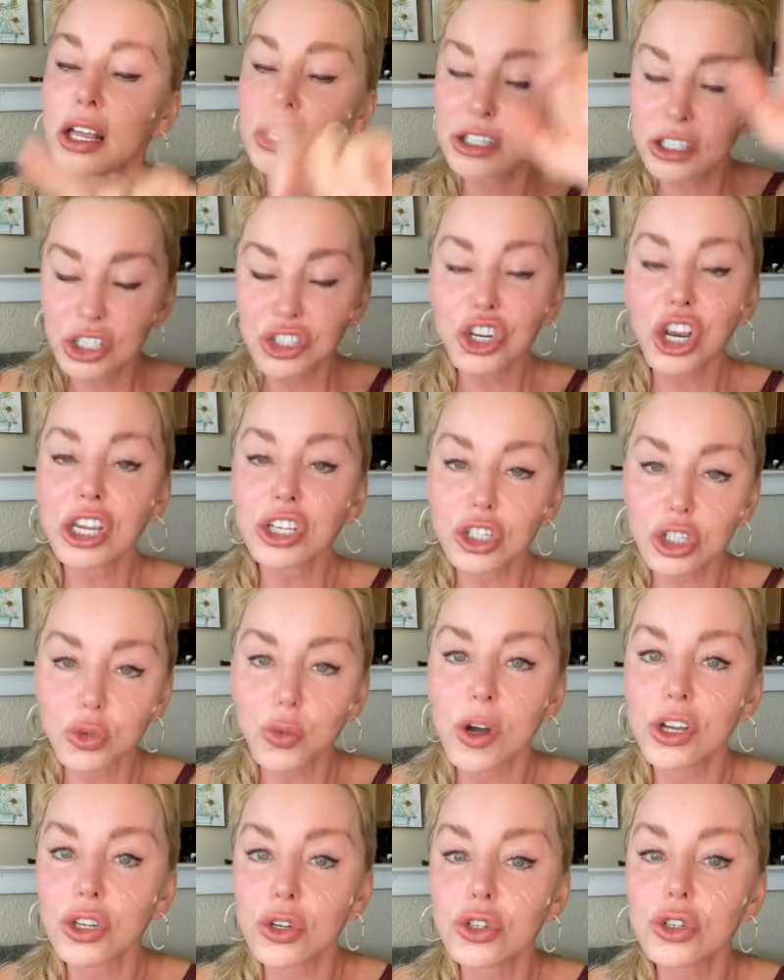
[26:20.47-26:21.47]
It
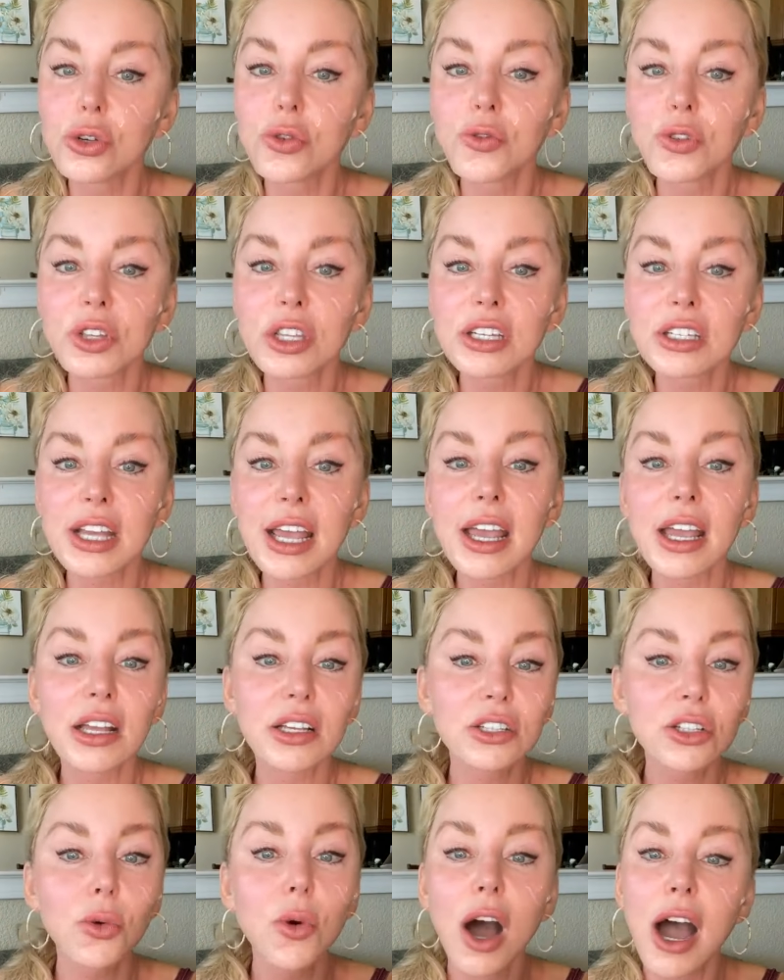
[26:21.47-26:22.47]
changes what you do for the
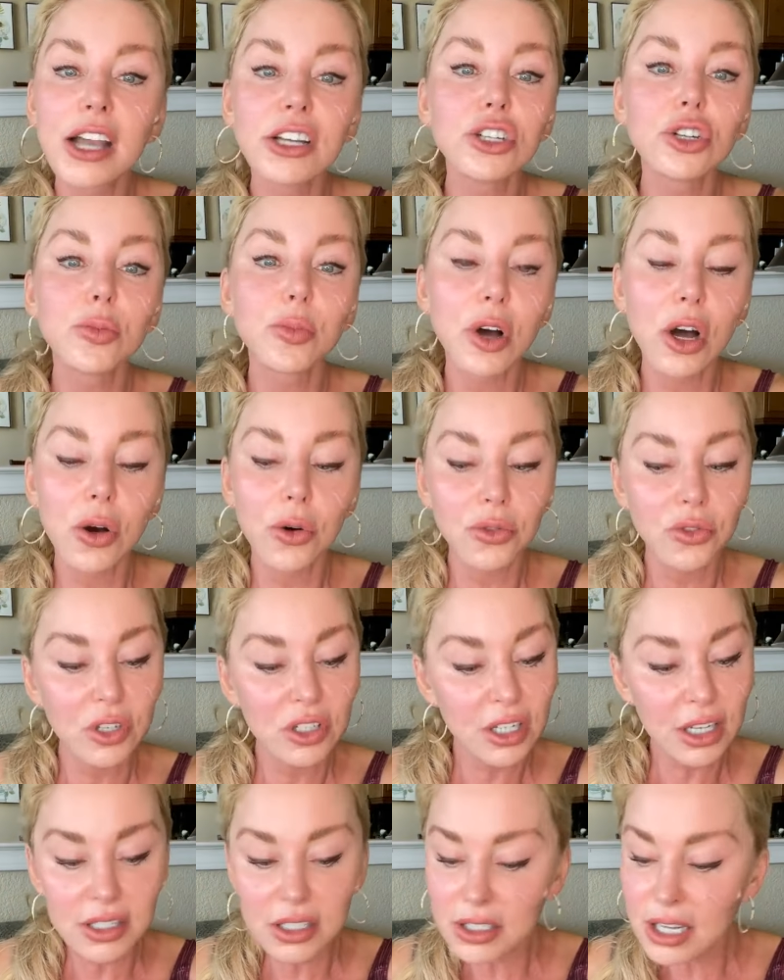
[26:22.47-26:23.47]
day. So I do
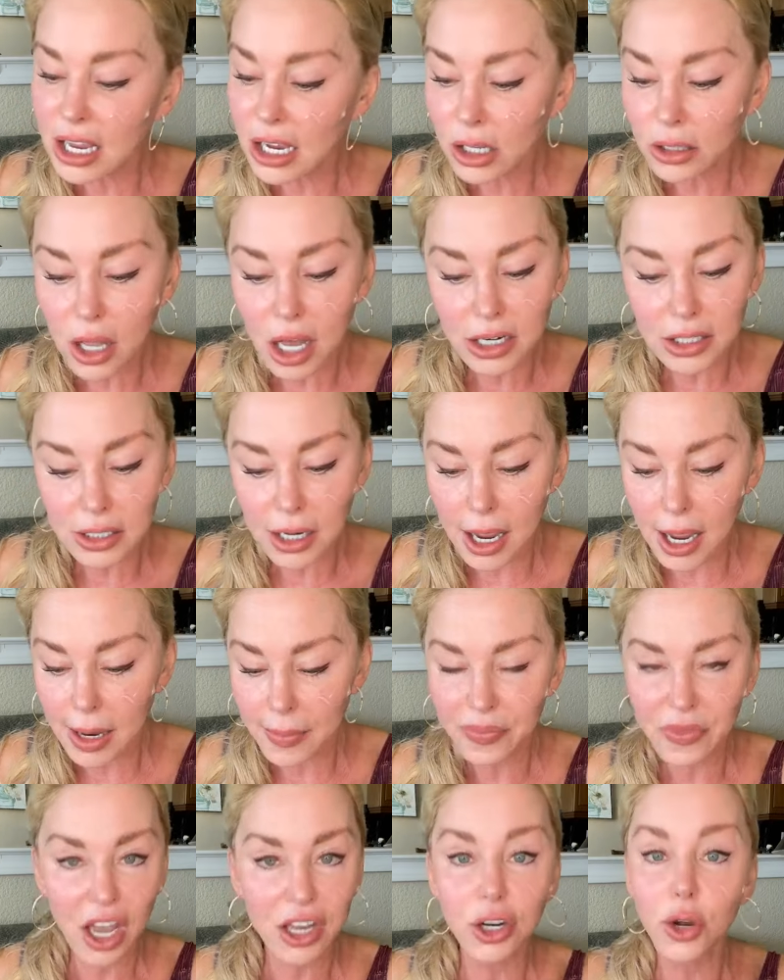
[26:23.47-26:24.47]
both. Doesn't take a lot of
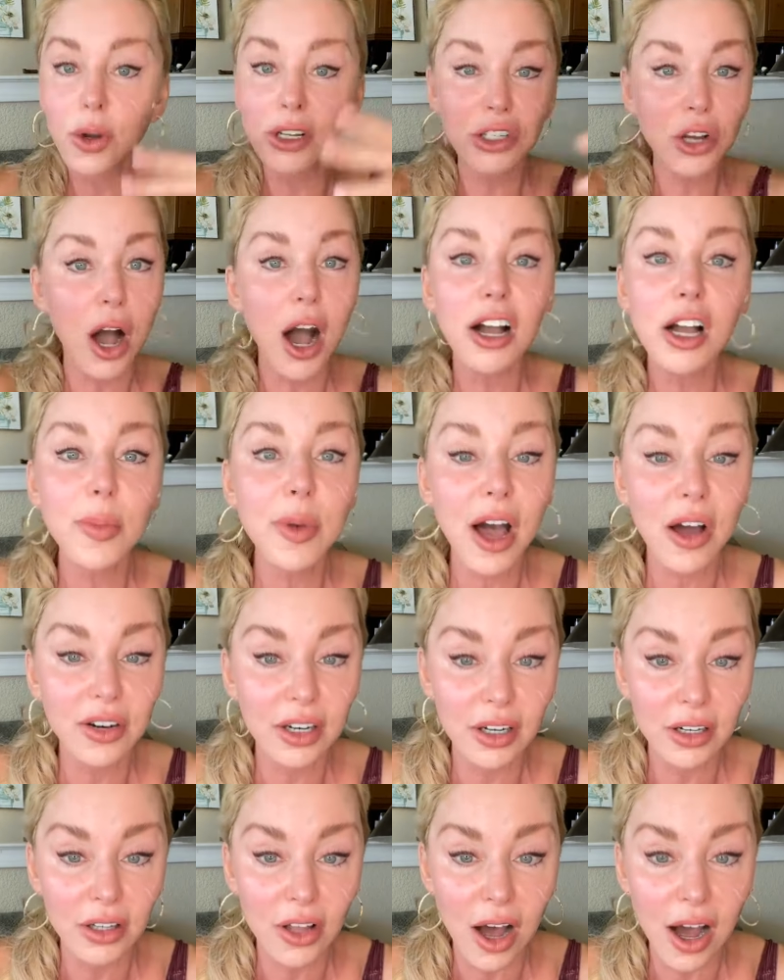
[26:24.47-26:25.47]
time. I know I talk
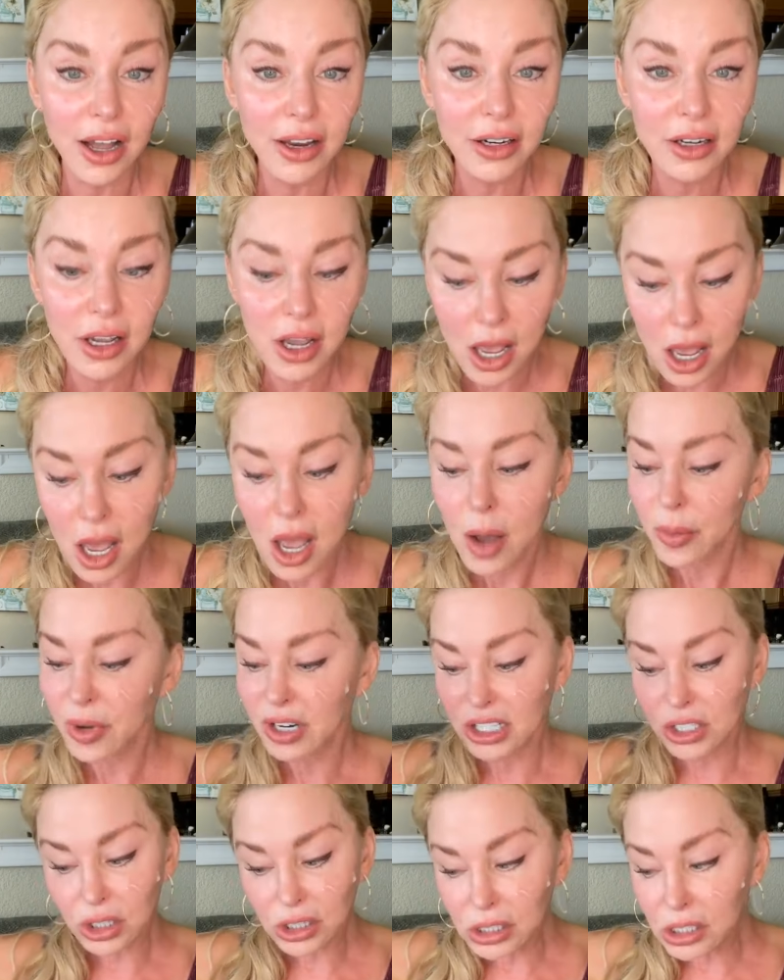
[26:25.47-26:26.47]
about it a lot,
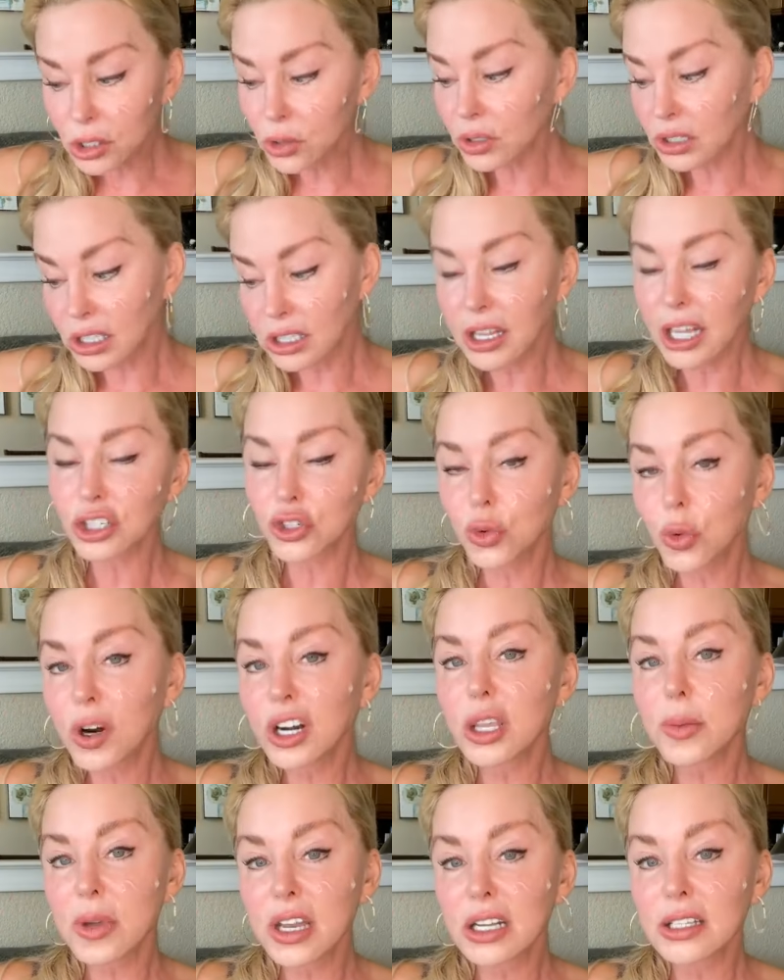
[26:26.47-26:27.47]
but it's literally like
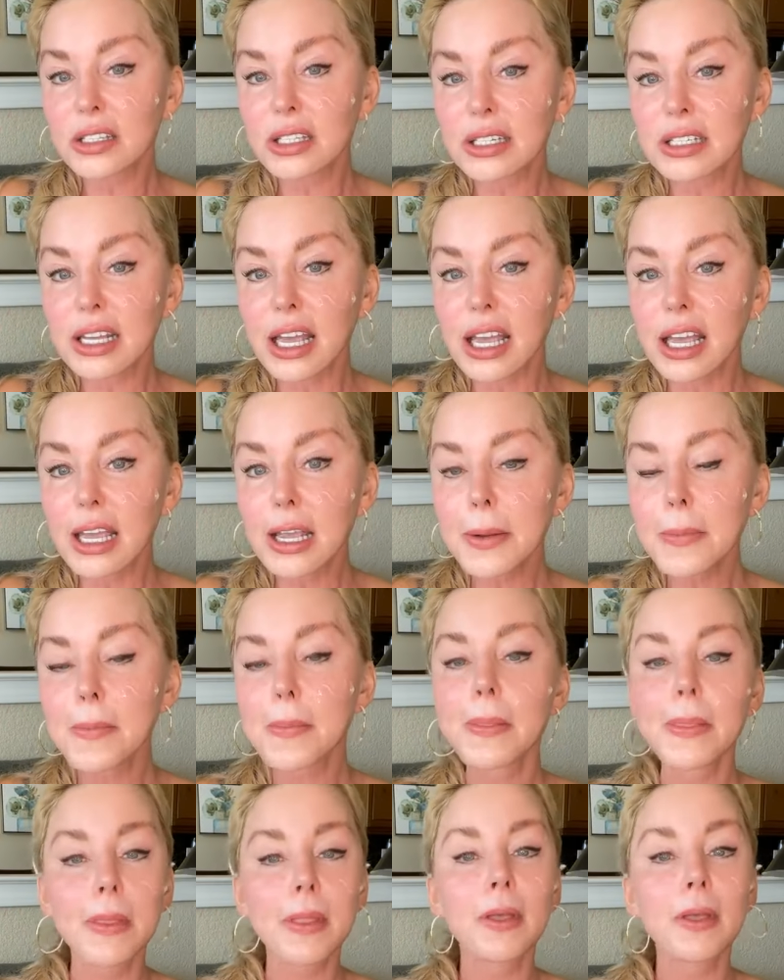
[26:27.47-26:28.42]
20 minutes a day,